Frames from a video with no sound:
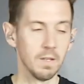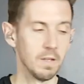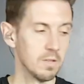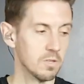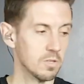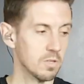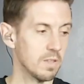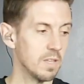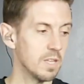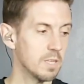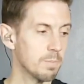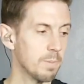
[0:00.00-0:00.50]

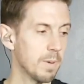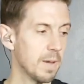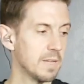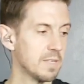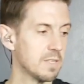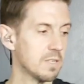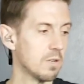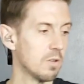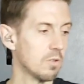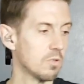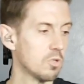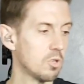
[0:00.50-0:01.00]
So this pace
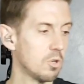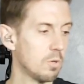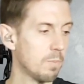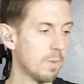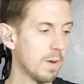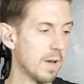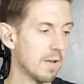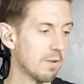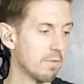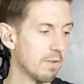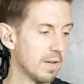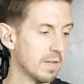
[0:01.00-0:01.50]
is not too
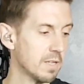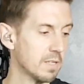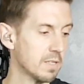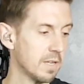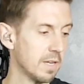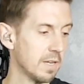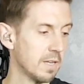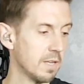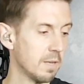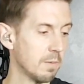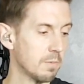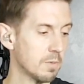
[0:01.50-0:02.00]
bad, right? Let's
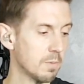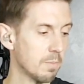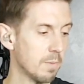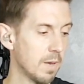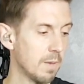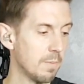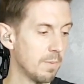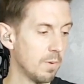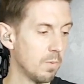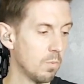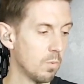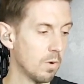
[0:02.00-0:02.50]
take it up to
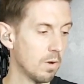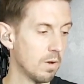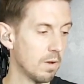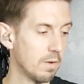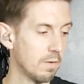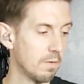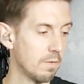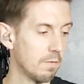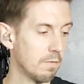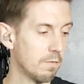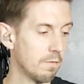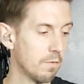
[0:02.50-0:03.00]
maybe
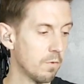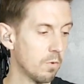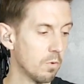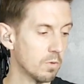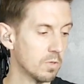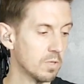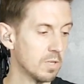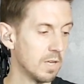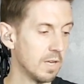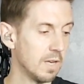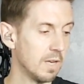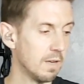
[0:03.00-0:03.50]

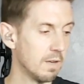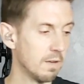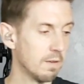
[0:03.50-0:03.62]
140.